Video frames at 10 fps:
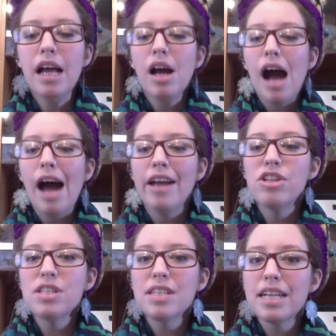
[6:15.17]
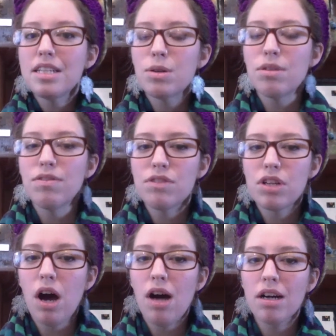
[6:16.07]
I'd just like to sort of
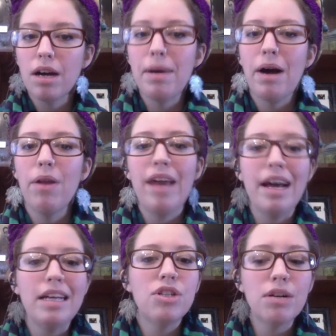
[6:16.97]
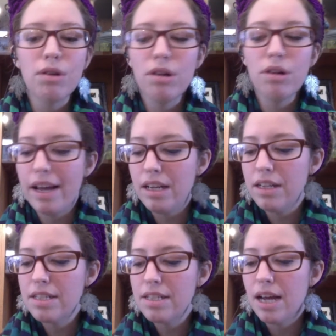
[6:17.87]
talk about that in general, and